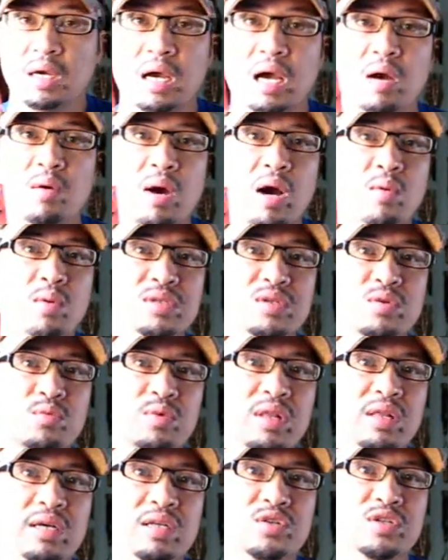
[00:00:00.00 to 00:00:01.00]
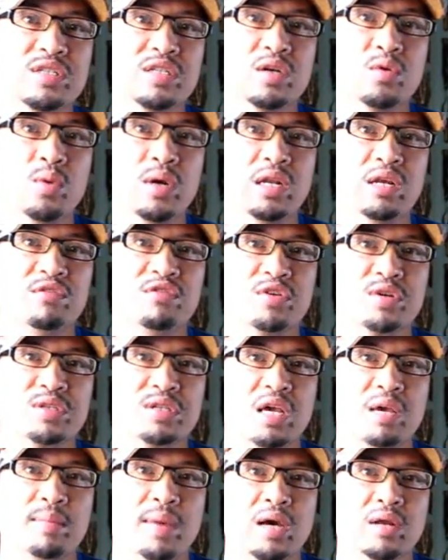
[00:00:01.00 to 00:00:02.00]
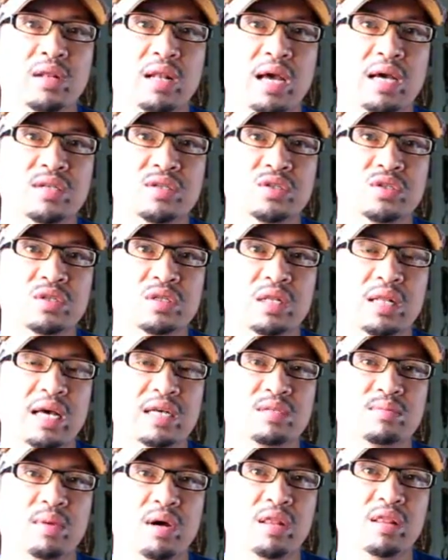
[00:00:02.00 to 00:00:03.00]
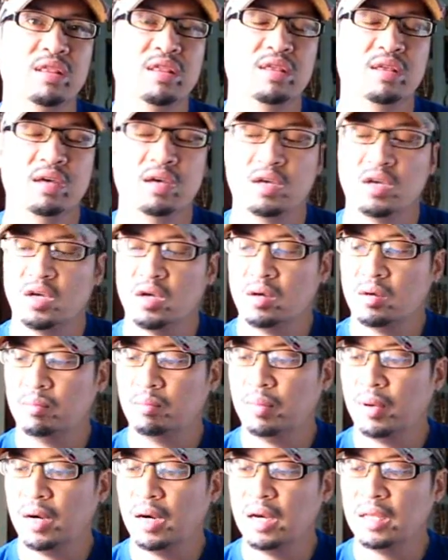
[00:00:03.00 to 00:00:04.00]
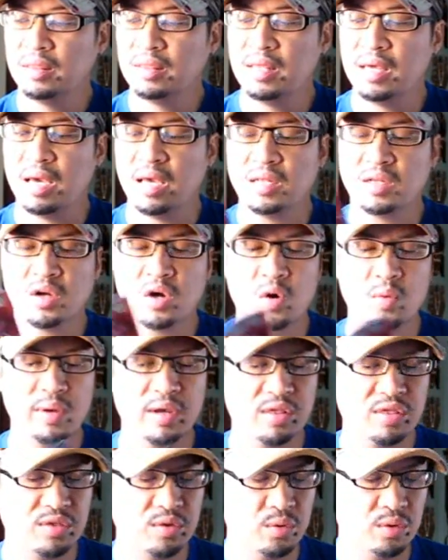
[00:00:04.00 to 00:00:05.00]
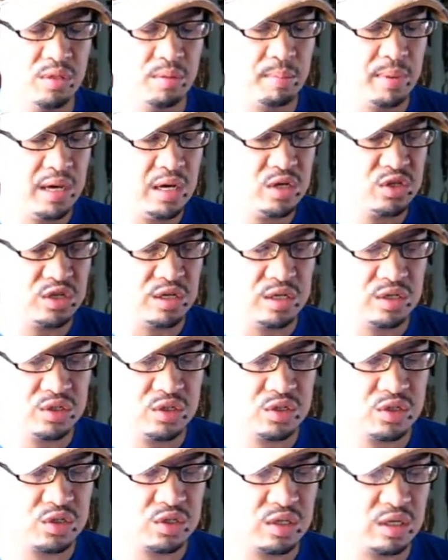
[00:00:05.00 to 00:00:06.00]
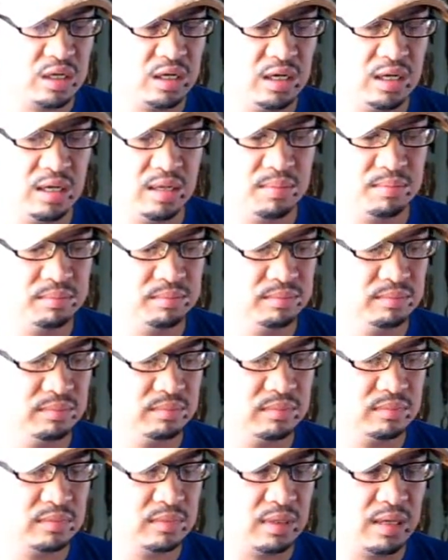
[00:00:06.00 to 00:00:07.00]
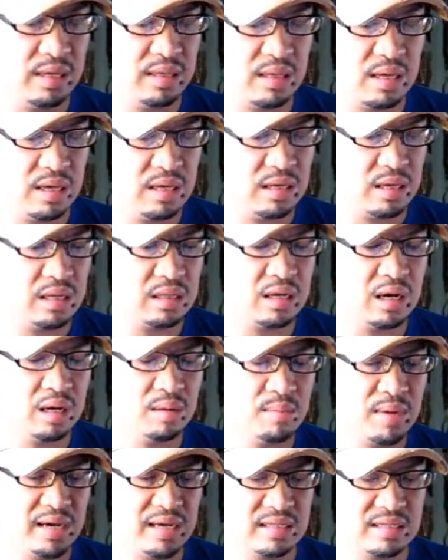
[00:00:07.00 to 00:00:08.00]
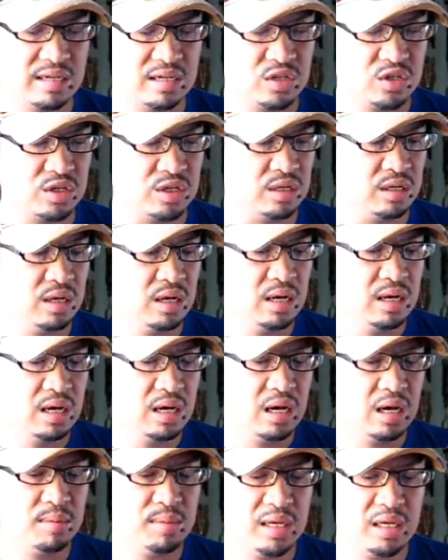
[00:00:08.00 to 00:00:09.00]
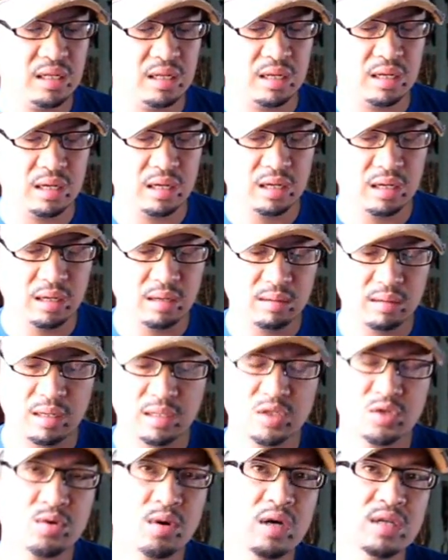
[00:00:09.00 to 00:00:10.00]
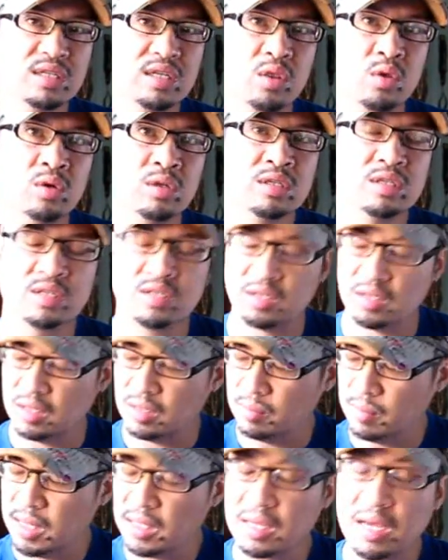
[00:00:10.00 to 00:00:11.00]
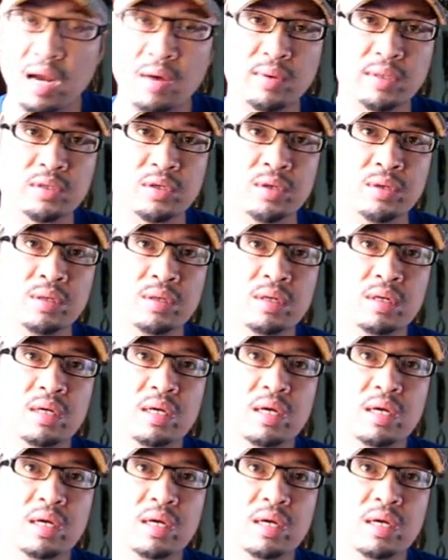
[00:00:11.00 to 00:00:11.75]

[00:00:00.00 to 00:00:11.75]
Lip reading: I wasn't really interested when it first came out last month, but then going through the pages, it got my attention. I mean, Atrocitus, the main character,